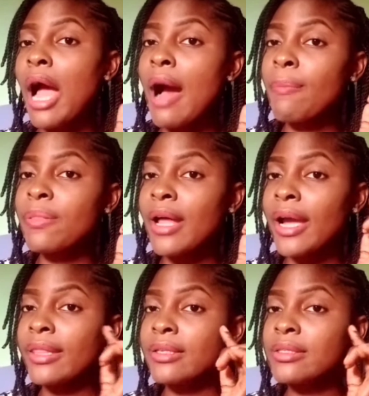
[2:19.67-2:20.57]

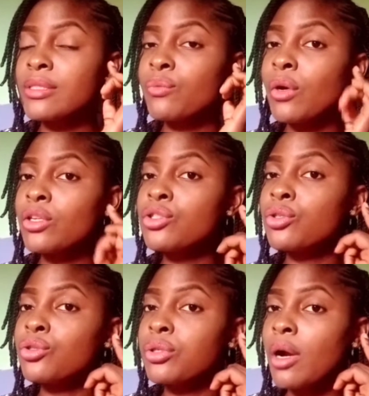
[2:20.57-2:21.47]
apply this, once
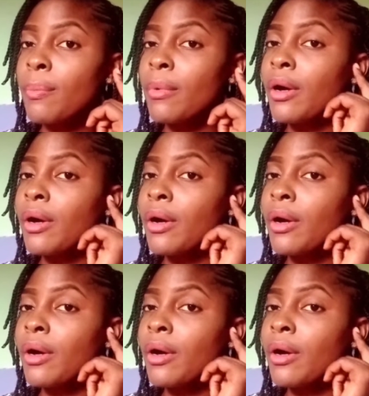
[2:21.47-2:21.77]
you drop